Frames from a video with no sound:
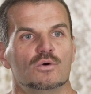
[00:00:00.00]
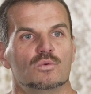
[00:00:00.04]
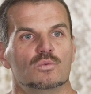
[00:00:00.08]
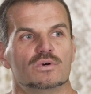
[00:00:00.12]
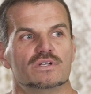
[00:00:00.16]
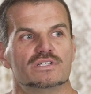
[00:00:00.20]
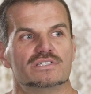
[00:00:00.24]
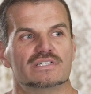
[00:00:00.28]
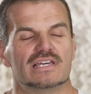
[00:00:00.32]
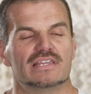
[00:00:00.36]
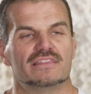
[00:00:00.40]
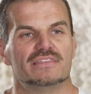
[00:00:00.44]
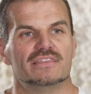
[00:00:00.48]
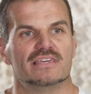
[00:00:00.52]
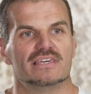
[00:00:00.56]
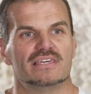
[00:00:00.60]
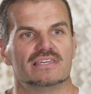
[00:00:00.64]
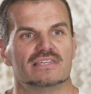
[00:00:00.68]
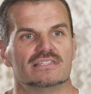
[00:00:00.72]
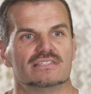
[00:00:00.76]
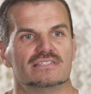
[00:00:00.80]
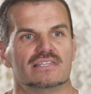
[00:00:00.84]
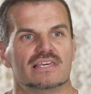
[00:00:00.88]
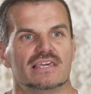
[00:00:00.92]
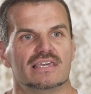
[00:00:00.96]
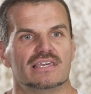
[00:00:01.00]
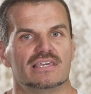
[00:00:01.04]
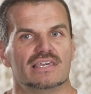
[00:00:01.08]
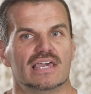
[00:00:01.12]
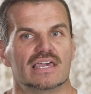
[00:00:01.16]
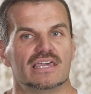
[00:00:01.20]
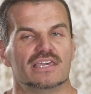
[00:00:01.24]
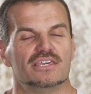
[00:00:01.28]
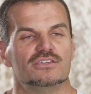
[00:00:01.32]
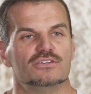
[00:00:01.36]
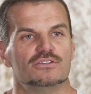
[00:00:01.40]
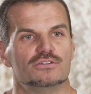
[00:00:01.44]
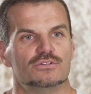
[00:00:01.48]
which I think is
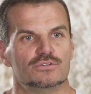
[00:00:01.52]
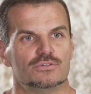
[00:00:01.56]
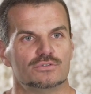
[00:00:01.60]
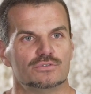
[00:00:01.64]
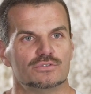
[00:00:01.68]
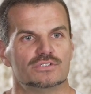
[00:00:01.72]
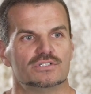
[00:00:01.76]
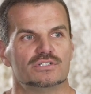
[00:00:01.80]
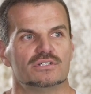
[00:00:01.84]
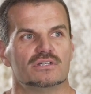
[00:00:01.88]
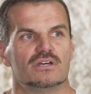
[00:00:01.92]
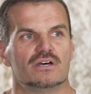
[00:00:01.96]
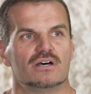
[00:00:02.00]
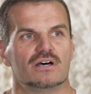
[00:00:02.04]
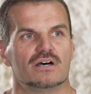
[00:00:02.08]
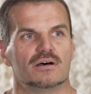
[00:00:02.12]
a huge